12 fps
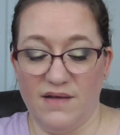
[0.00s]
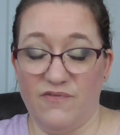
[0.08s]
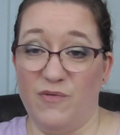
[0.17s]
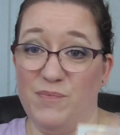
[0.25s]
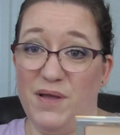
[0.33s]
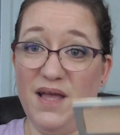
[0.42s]

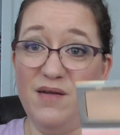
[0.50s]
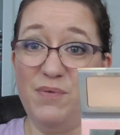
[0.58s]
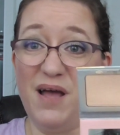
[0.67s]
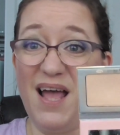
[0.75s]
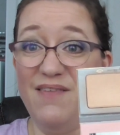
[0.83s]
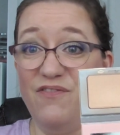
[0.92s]
from pan,
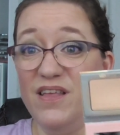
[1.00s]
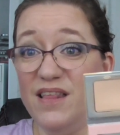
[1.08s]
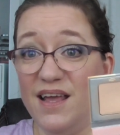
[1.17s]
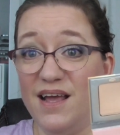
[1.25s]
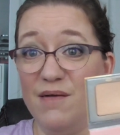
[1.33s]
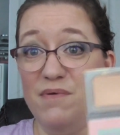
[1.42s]
but I feel
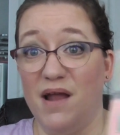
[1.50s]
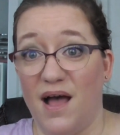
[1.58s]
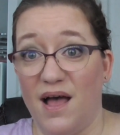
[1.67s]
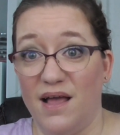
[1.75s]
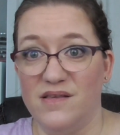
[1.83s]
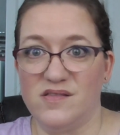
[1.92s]
like I'm not.